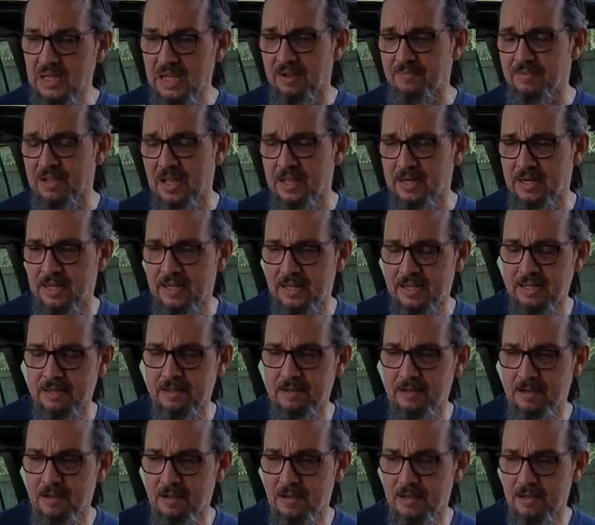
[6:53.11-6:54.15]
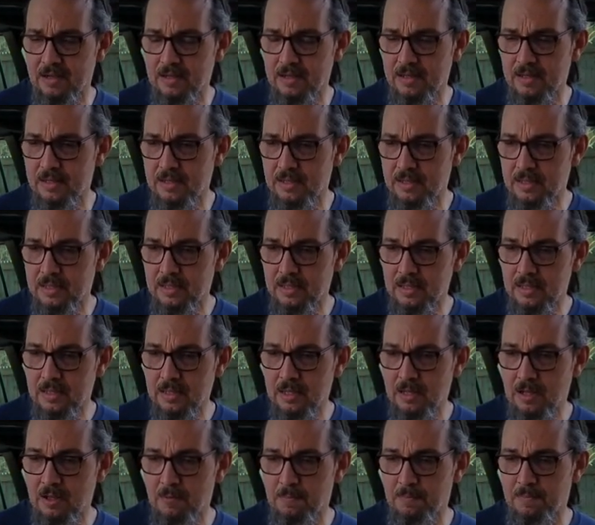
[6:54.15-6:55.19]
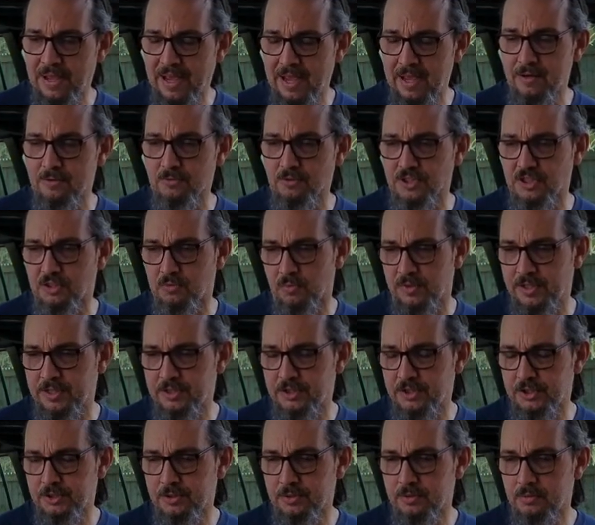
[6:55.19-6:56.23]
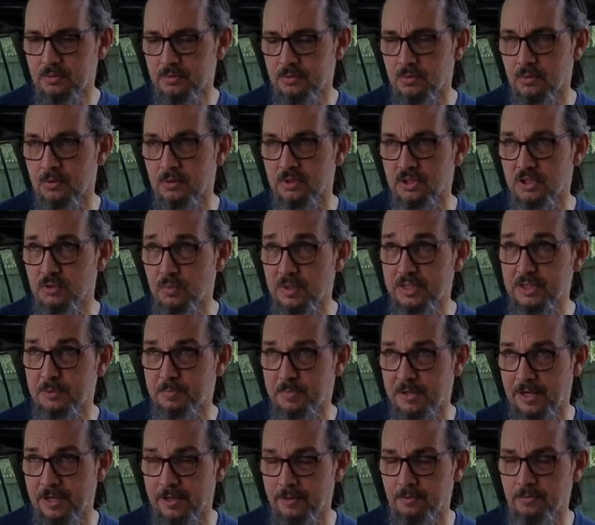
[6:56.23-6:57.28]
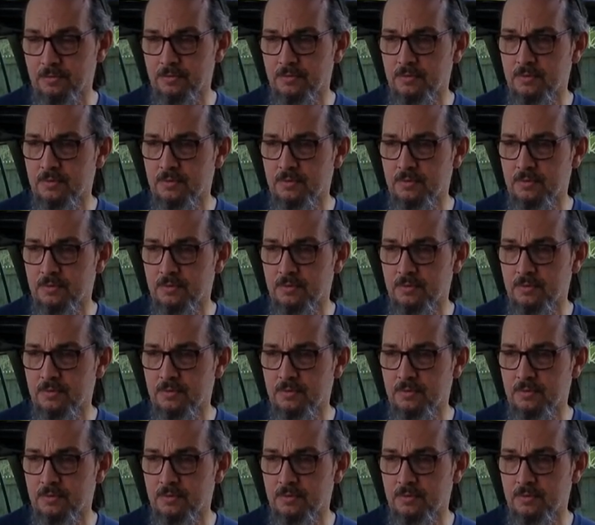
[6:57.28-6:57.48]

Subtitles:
got a panel switch, or a switch panel